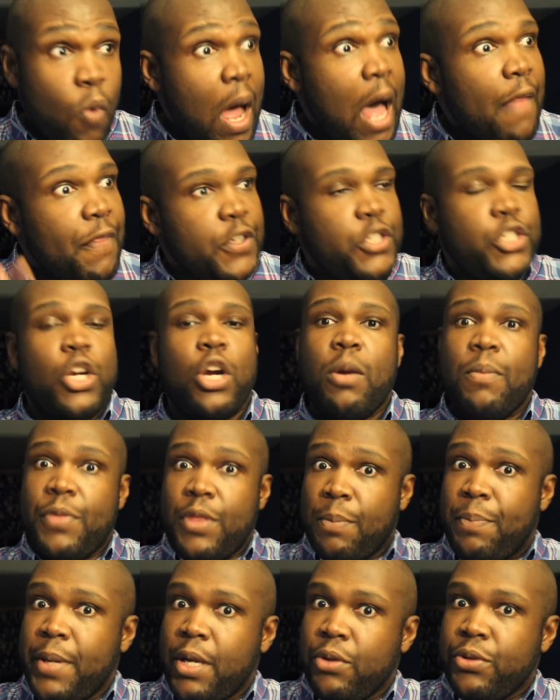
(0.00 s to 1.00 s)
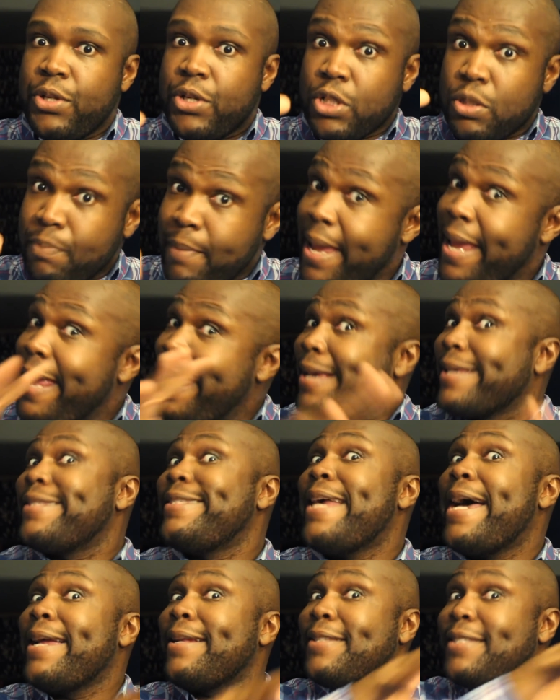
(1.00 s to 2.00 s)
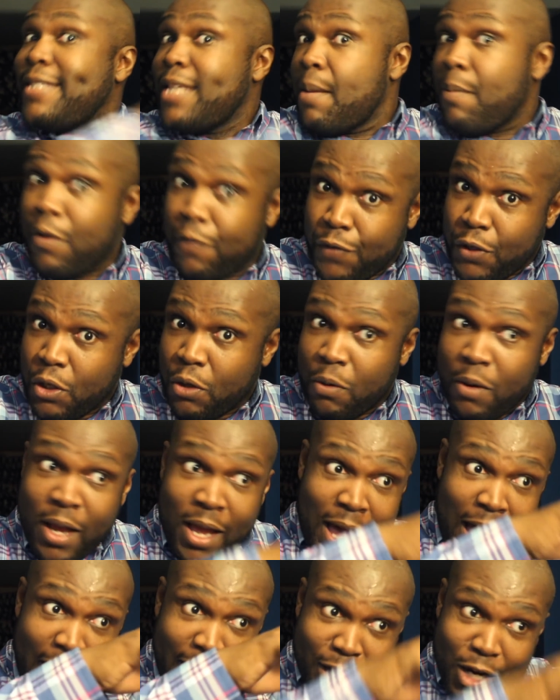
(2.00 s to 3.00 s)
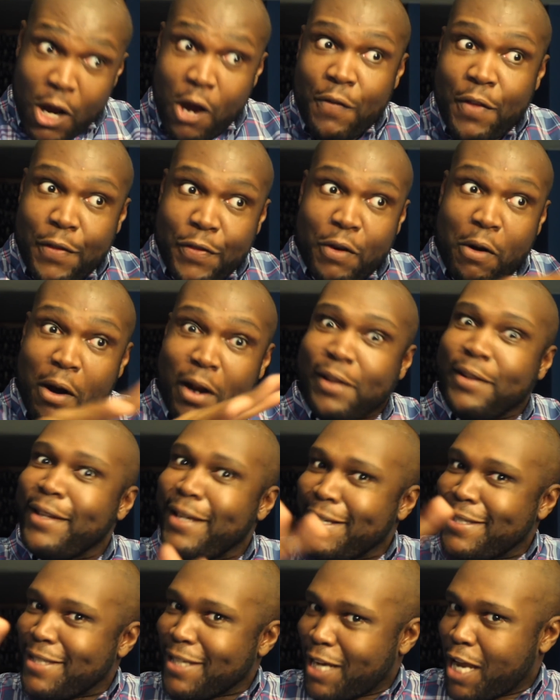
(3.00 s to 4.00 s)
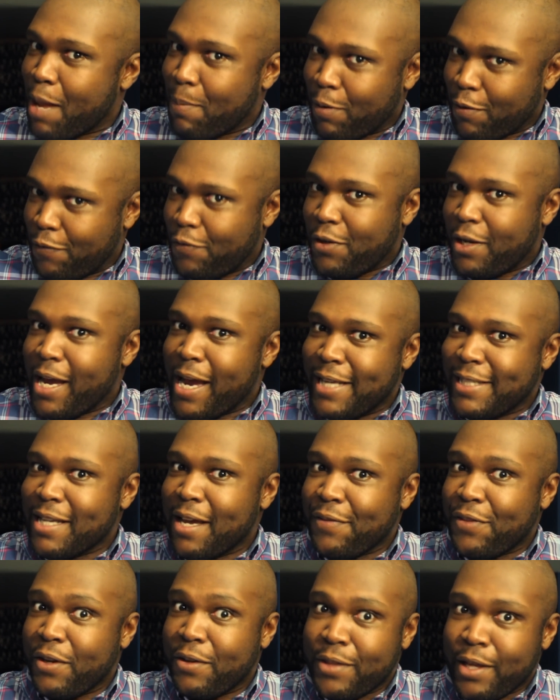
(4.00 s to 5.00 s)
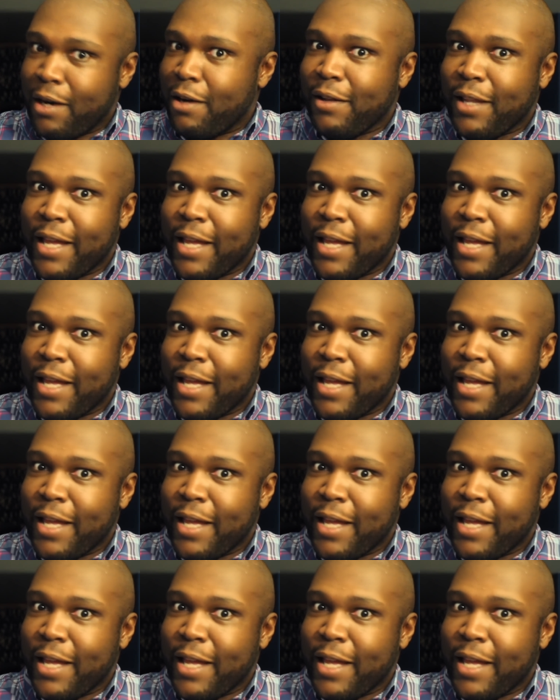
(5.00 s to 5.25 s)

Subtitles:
while the term the Builders may excite some of you, I know that there are at least a couple of you guys out there that are